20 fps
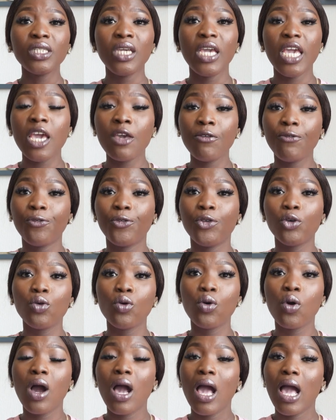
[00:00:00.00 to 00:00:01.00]
If
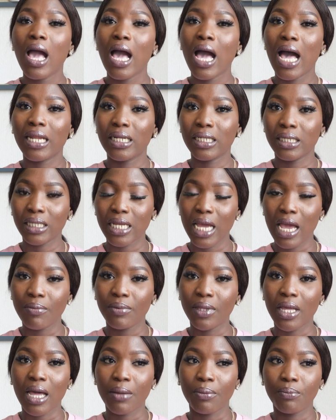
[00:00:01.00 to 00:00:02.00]
you are the
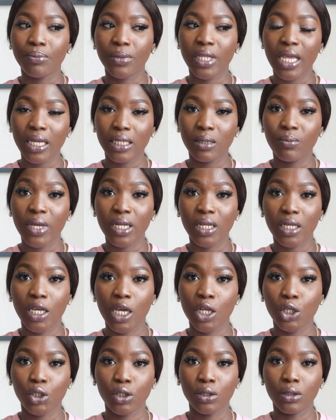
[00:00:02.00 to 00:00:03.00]
type that takes
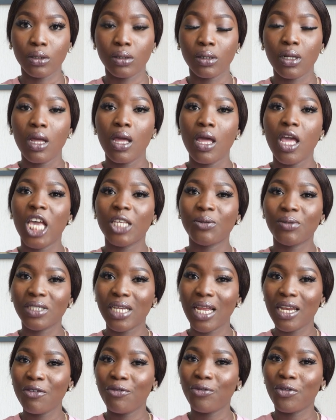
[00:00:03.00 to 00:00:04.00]
medication,
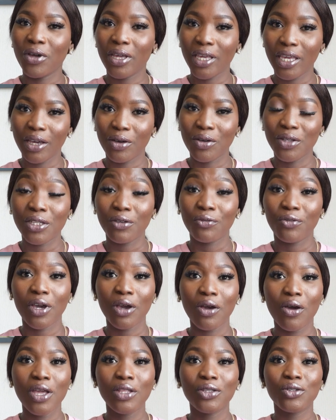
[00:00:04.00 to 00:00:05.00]
especially for girls, if you are
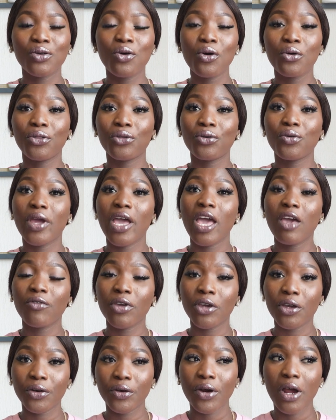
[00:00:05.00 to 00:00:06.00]
going to go through
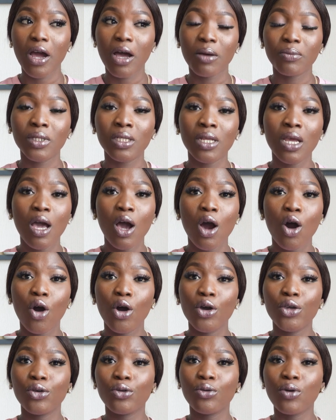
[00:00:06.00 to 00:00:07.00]
heavy cramps,
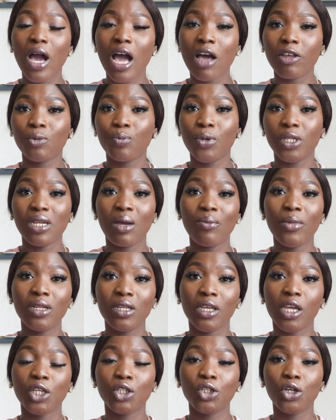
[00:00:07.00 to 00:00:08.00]
or you have special
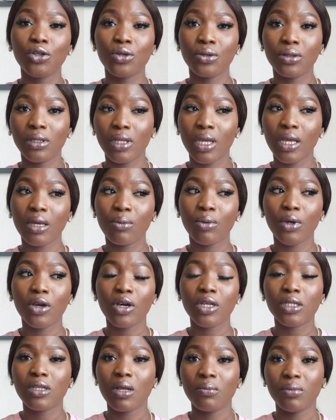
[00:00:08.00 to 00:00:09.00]
medication you take,
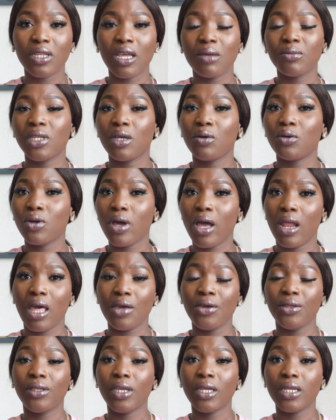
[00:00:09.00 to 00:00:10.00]
because sometimes they will not allow
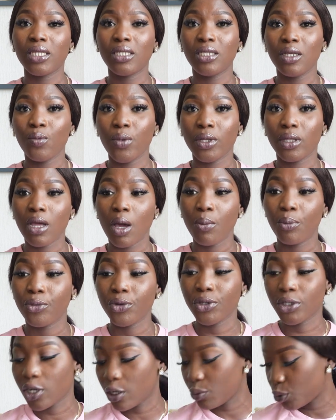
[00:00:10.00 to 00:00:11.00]
you to take this thing without
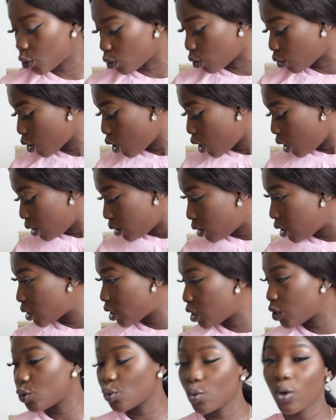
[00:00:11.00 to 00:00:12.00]
prescription, this
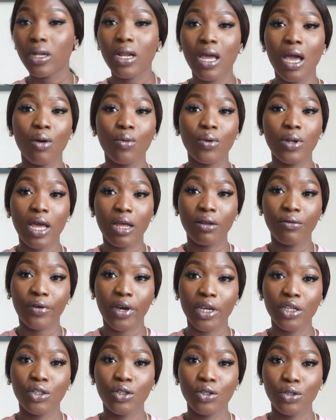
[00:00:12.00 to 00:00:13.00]
is what I would
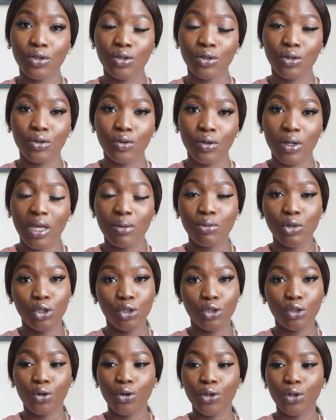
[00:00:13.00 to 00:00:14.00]
advise you to do. Let me
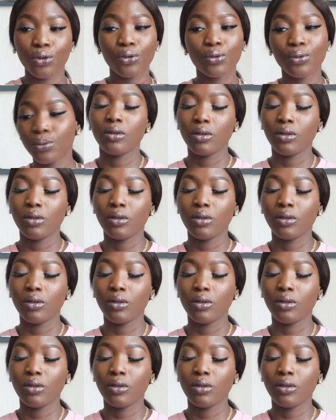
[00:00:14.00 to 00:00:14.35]
show you.